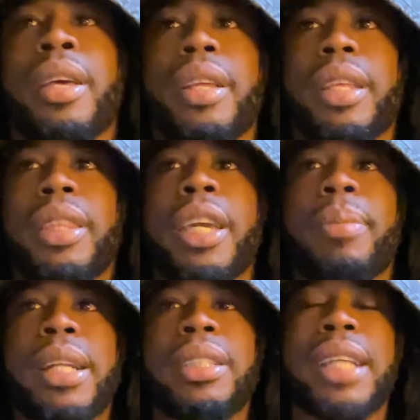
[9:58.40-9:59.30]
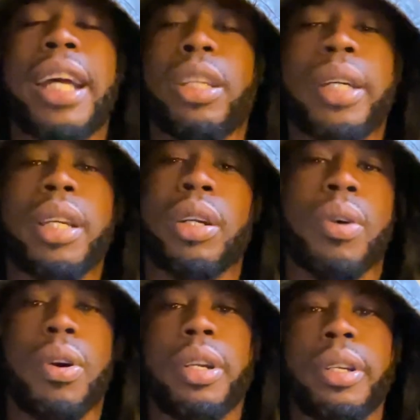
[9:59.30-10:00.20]
the thing about it is that I know I could go
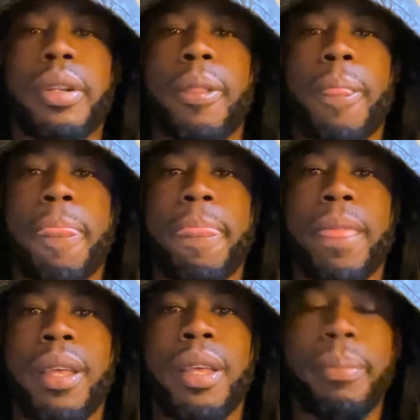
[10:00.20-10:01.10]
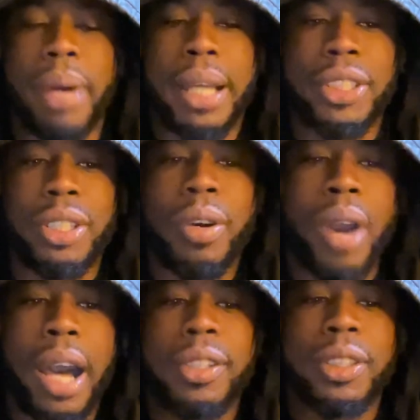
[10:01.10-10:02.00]
harder, but I just know
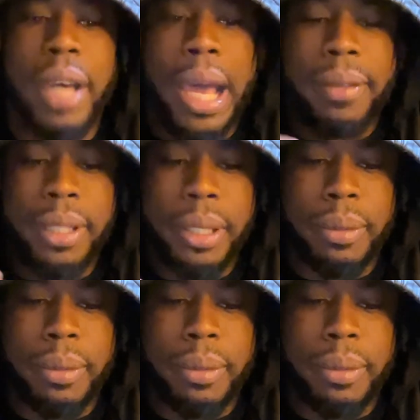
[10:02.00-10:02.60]
I also have to